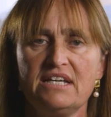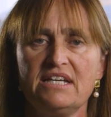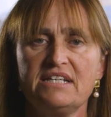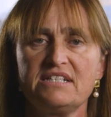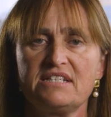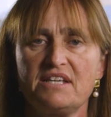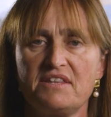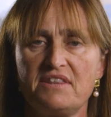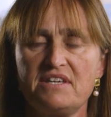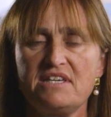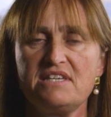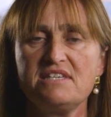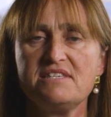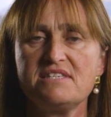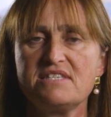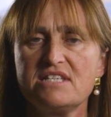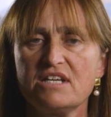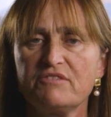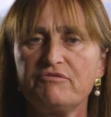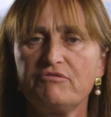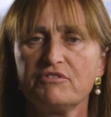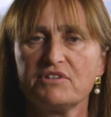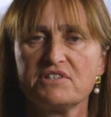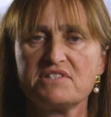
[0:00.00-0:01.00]
to these
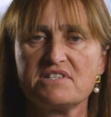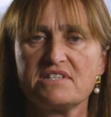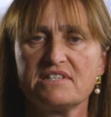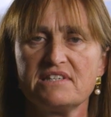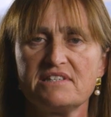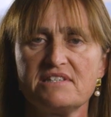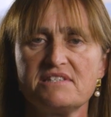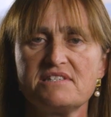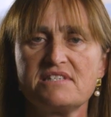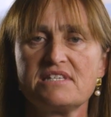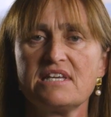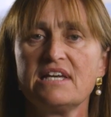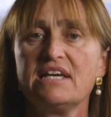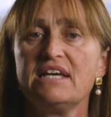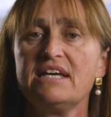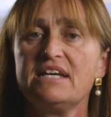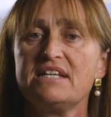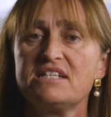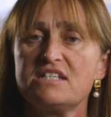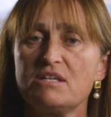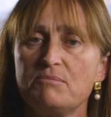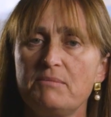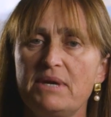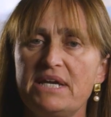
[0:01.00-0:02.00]
differences
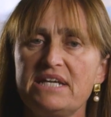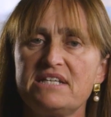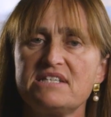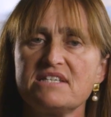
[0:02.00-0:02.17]
to make